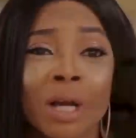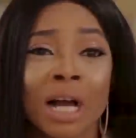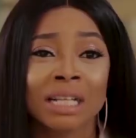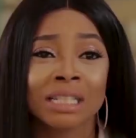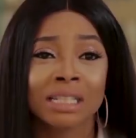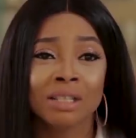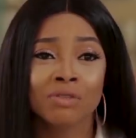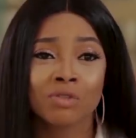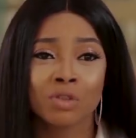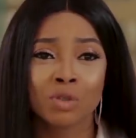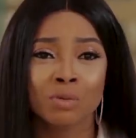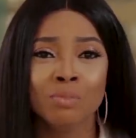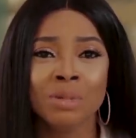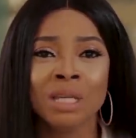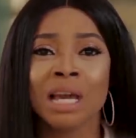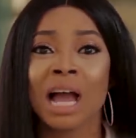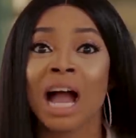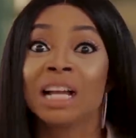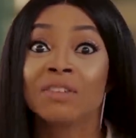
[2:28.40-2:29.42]
you can give to
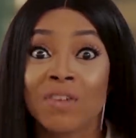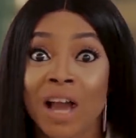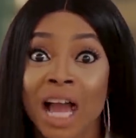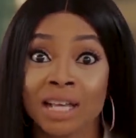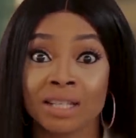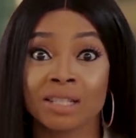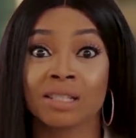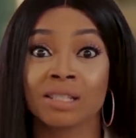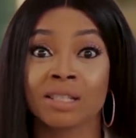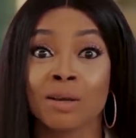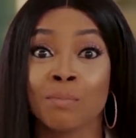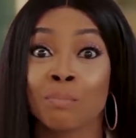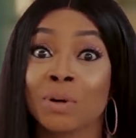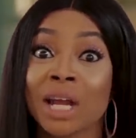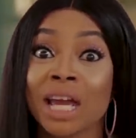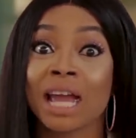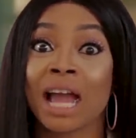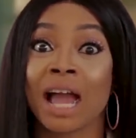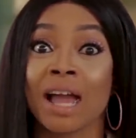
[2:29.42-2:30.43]
me, advice,
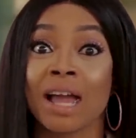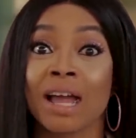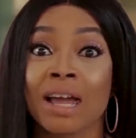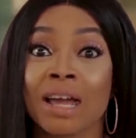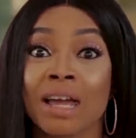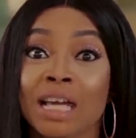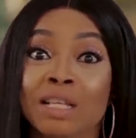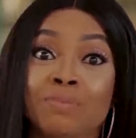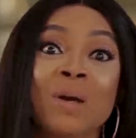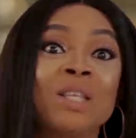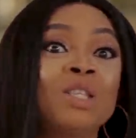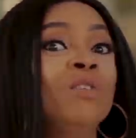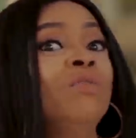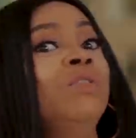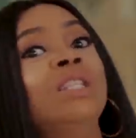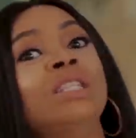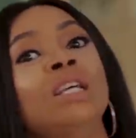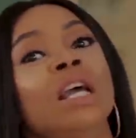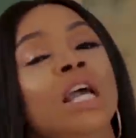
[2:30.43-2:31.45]
prayer is part of
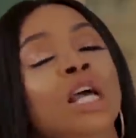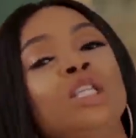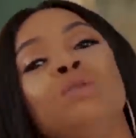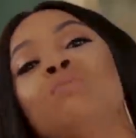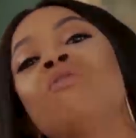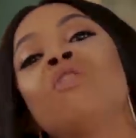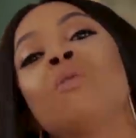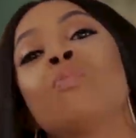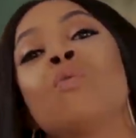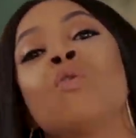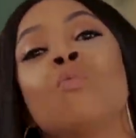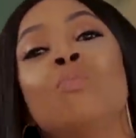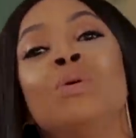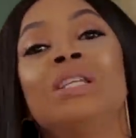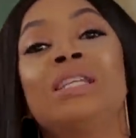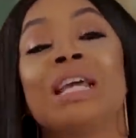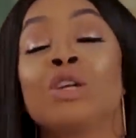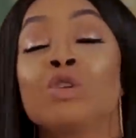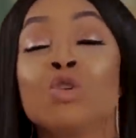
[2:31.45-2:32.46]
it. Some people will be
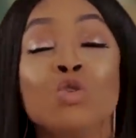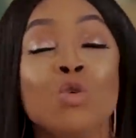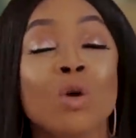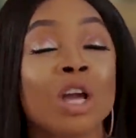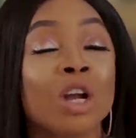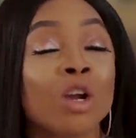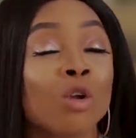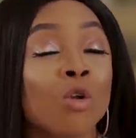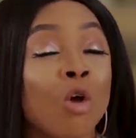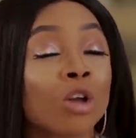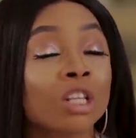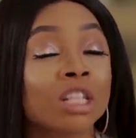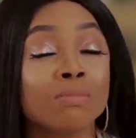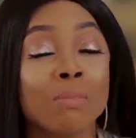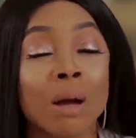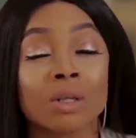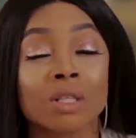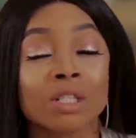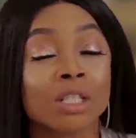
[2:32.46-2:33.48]
dating, you don't know, a locked
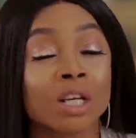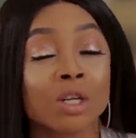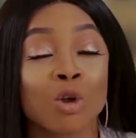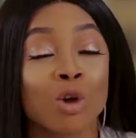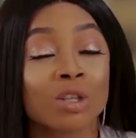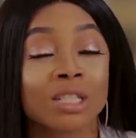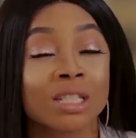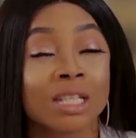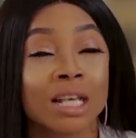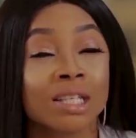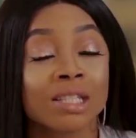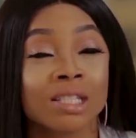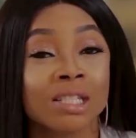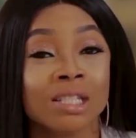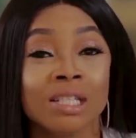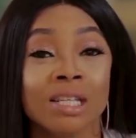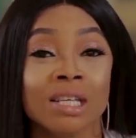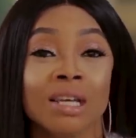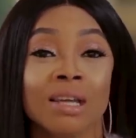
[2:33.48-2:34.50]
mouth is a locked
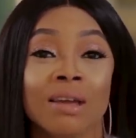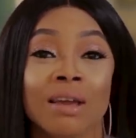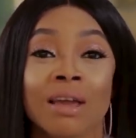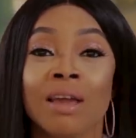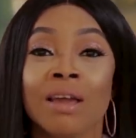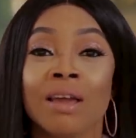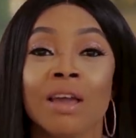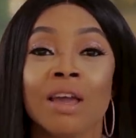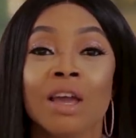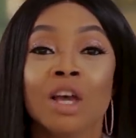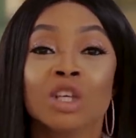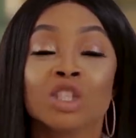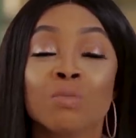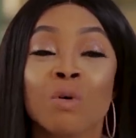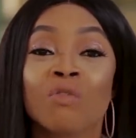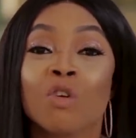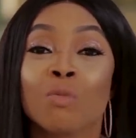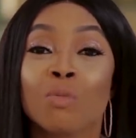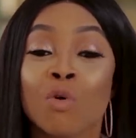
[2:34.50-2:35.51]
destiny. Eh?
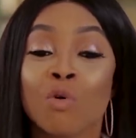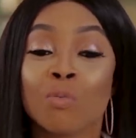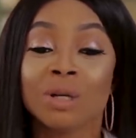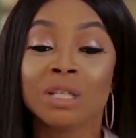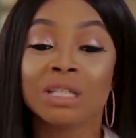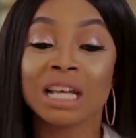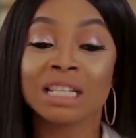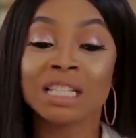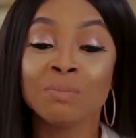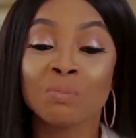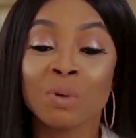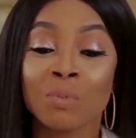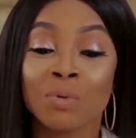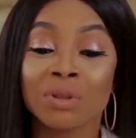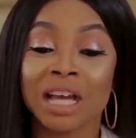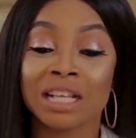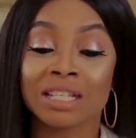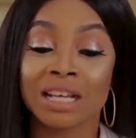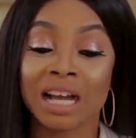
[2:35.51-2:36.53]
Some people will be dating people
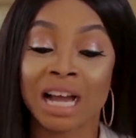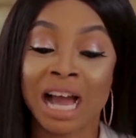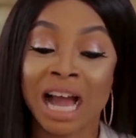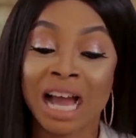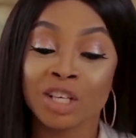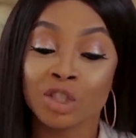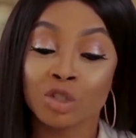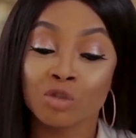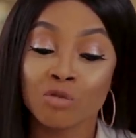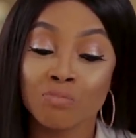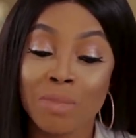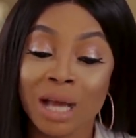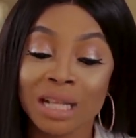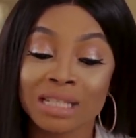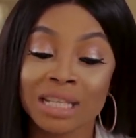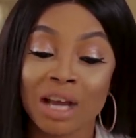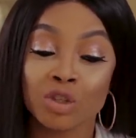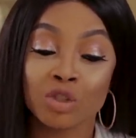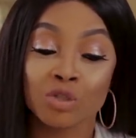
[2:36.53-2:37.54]
that are
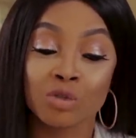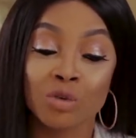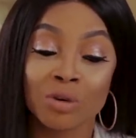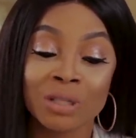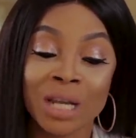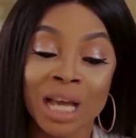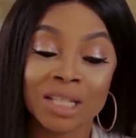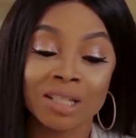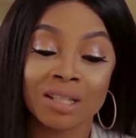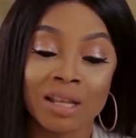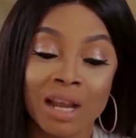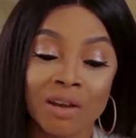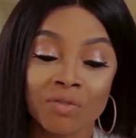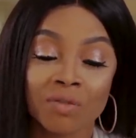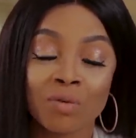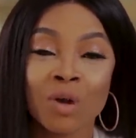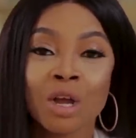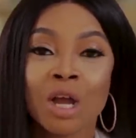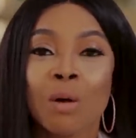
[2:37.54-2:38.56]
instrumental to your next
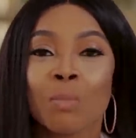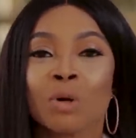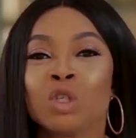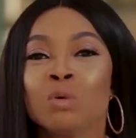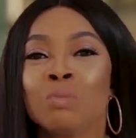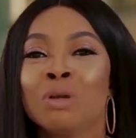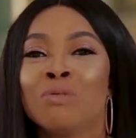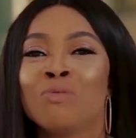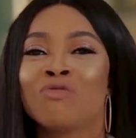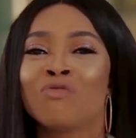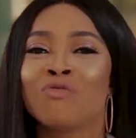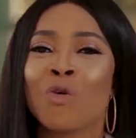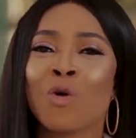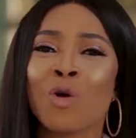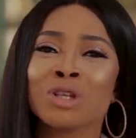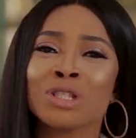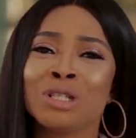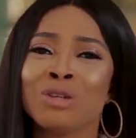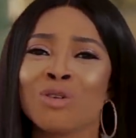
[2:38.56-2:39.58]
level, but you'll be
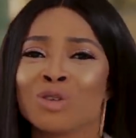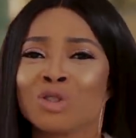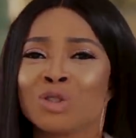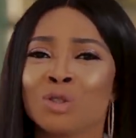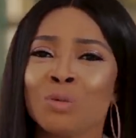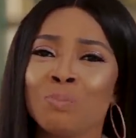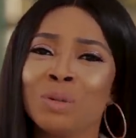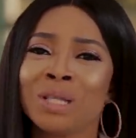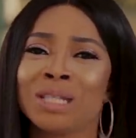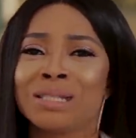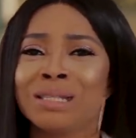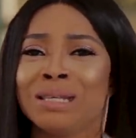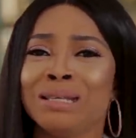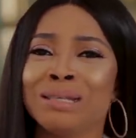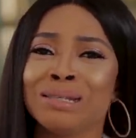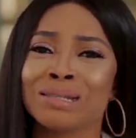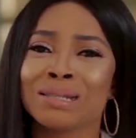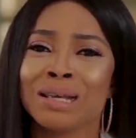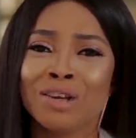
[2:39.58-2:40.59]
focusing on stupid
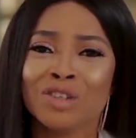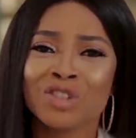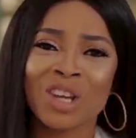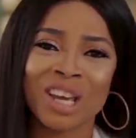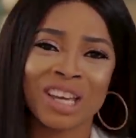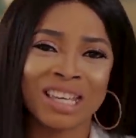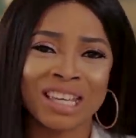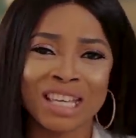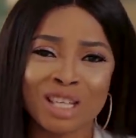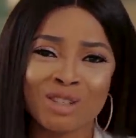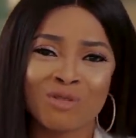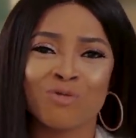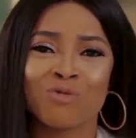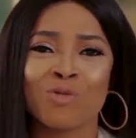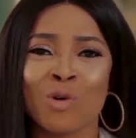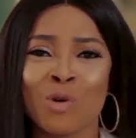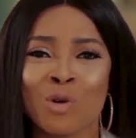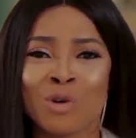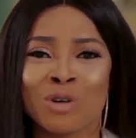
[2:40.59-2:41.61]
things, checking his
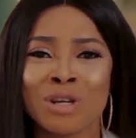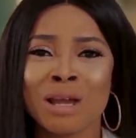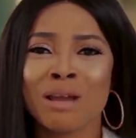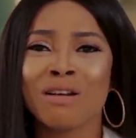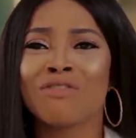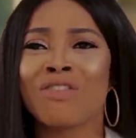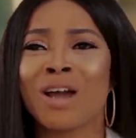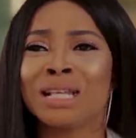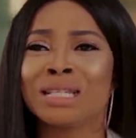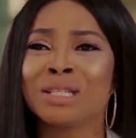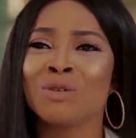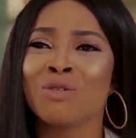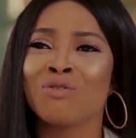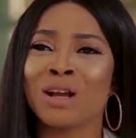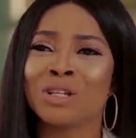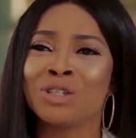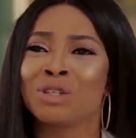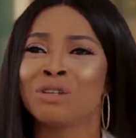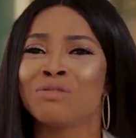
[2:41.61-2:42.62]
phone, fighting
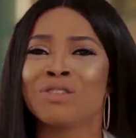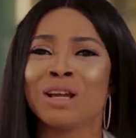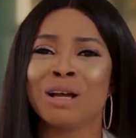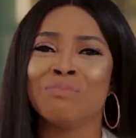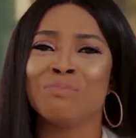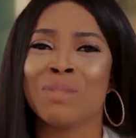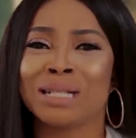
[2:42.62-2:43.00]
over trivial